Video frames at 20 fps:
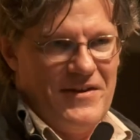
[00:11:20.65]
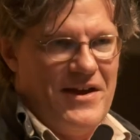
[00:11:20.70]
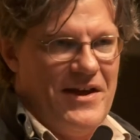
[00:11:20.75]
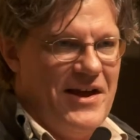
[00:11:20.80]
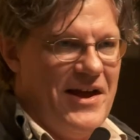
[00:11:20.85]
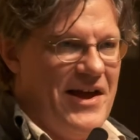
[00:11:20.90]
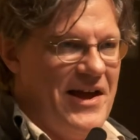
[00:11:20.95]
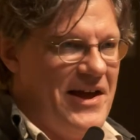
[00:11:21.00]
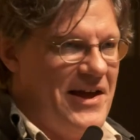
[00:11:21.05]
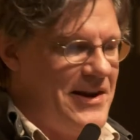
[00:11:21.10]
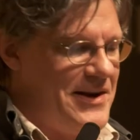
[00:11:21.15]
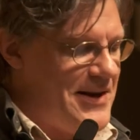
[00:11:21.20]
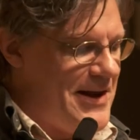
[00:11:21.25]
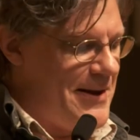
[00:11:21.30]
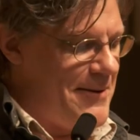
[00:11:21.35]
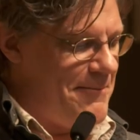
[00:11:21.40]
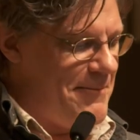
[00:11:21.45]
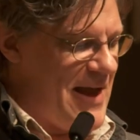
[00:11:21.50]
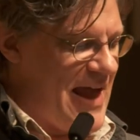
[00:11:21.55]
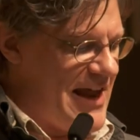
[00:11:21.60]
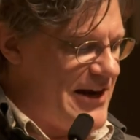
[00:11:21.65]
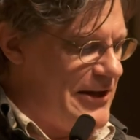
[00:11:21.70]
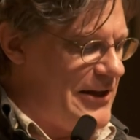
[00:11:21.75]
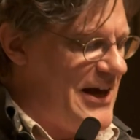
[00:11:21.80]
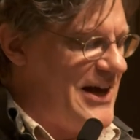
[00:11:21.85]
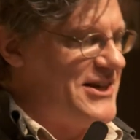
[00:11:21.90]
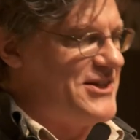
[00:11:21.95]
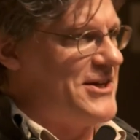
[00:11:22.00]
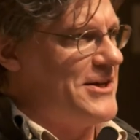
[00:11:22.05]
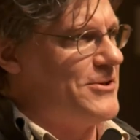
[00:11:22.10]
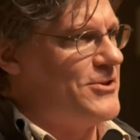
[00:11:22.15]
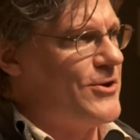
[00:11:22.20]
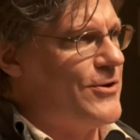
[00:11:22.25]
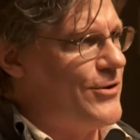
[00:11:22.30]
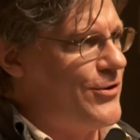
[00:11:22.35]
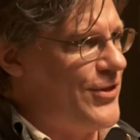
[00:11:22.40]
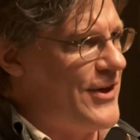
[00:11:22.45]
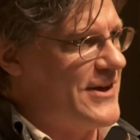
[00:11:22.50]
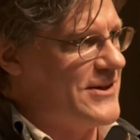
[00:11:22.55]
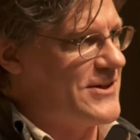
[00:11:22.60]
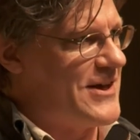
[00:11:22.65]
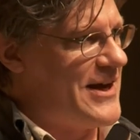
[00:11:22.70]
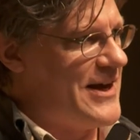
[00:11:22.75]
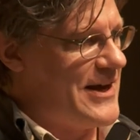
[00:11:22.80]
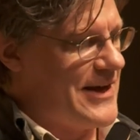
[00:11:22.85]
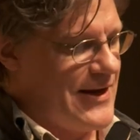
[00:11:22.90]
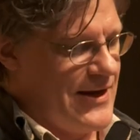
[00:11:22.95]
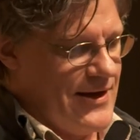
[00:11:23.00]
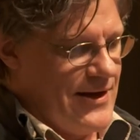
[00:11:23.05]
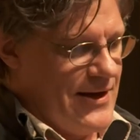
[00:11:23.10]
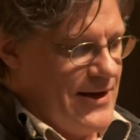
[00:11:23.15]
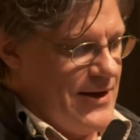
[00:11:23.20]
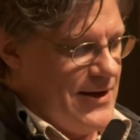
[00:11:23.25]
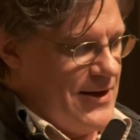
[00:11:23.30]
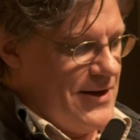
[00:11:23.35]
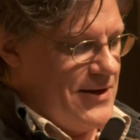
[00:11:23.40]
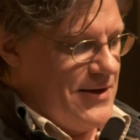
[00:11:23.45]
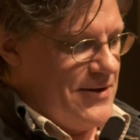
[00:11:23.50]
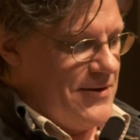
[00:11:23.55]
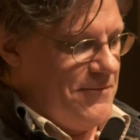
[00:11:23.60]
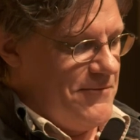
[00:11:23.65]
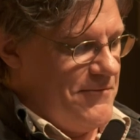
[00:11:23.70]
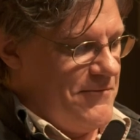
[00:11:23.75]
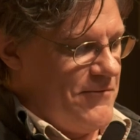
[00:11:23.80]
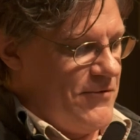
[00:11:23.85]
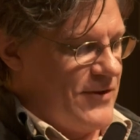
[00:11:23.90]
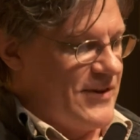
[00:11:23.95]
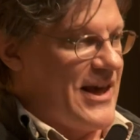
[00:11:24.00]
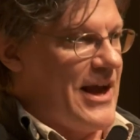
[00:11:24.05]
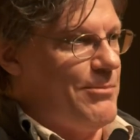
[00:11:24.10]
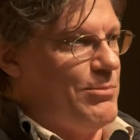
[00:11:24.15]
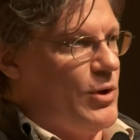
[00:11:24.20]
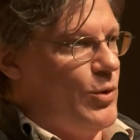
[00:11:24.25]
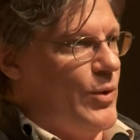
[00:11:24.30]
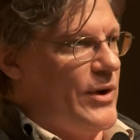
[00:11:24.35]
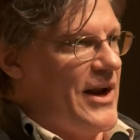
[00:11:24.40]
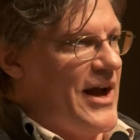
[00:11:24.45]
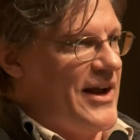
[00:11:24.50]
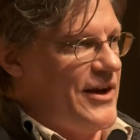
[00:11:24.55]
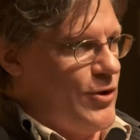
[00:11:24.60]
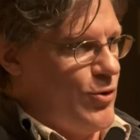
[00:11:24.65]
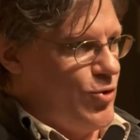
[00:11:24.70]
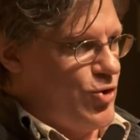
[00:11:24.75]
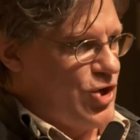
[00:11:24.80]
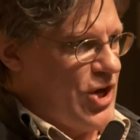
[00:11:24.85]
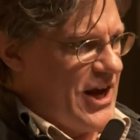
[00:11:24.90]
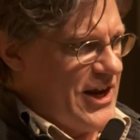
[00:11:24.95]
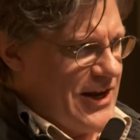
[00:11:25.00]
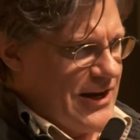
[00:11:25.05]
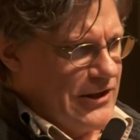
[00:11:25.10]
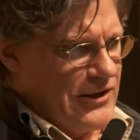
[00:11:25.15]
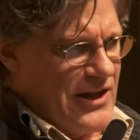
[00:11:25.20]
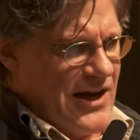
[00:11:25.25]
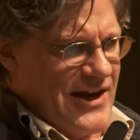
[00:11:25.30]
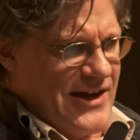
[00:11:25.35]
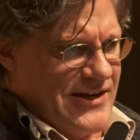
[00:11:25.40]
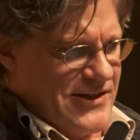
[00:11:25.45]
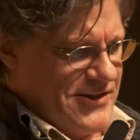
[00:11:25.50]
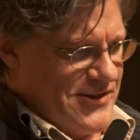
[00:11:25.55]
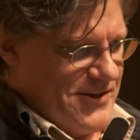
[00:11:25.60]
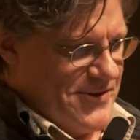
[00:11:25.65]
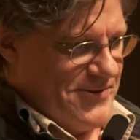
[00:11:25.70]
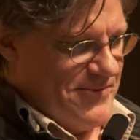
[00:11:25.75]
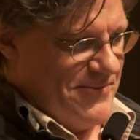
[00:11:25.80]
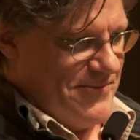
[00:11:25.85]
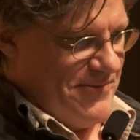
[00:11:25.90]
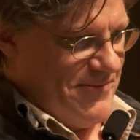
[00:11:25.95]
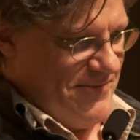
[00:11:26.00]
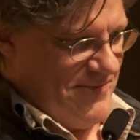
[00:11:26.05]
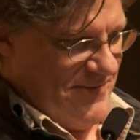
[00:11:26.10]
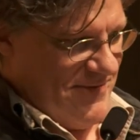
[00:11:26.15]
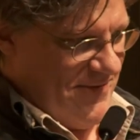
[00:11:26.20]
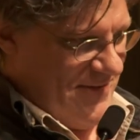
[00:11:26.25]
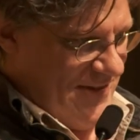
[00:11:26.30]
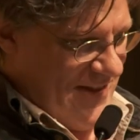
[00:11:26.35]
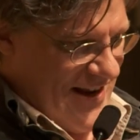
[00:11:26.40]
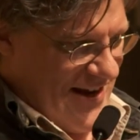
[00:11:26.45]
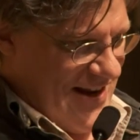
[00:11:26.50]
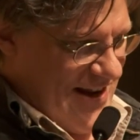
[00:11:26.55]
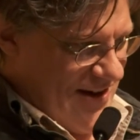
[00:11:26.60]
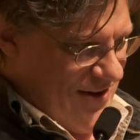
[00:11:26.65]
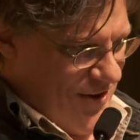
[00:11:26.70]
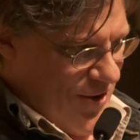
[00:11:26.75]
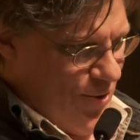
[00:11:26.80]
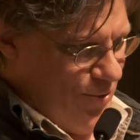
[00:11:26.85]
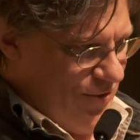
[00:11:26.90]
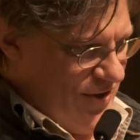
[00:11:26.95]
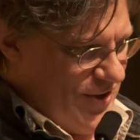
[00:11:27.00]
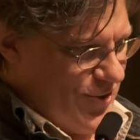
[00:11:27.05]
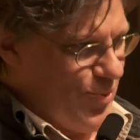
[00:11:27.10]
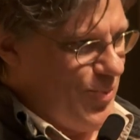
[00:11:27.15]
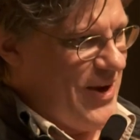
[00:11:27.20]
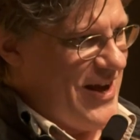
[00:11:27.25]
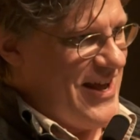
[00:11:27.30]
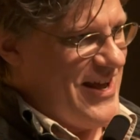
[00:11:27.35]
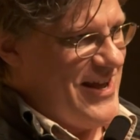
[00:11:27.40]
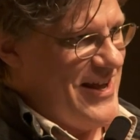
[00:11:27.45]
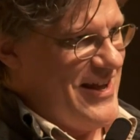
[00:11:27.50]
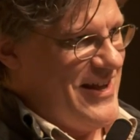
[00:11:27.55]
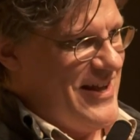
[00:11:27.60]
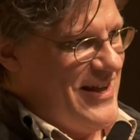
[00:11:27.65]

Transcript: and um, analyzing certain things like, for example, when I do shading lines, they tend to go this way,